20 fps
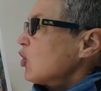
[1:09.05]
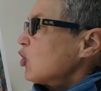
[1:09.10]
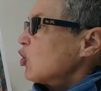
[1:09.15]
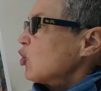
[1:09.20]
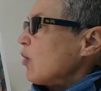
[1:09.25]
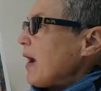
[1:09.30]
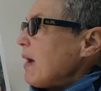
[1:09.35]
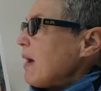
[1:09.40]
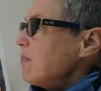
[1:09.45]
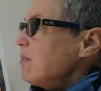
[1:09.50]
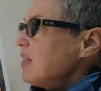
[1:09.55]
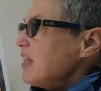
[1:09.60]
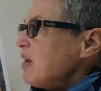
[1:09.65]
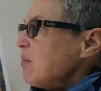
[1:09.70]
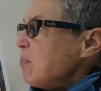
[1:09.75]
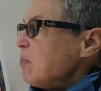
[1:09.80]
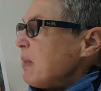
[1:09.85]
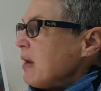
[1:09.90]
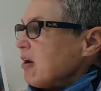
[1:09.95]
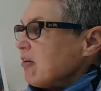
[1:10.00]
grab their
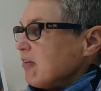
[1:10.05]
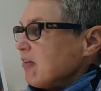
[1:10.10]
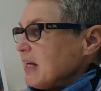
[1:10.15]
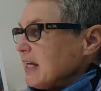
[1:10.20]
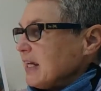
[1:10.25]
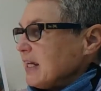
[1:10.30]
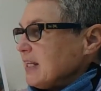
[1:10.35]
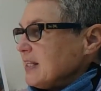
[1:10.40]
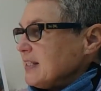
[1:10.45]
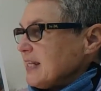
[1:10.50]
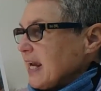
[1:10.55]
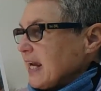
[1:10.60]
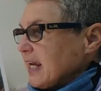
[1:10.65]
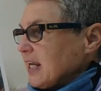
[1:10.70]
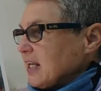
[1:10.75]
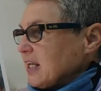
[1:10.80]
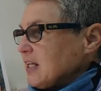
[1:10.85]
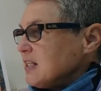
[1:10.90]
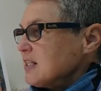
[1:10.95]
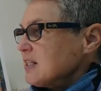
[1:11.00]
berry
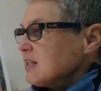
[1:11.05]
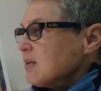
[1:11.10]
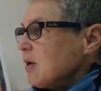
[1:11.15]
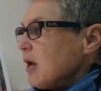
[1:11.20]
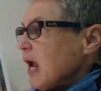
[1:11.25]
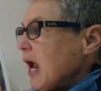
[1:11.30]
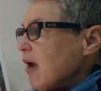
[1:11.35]
containers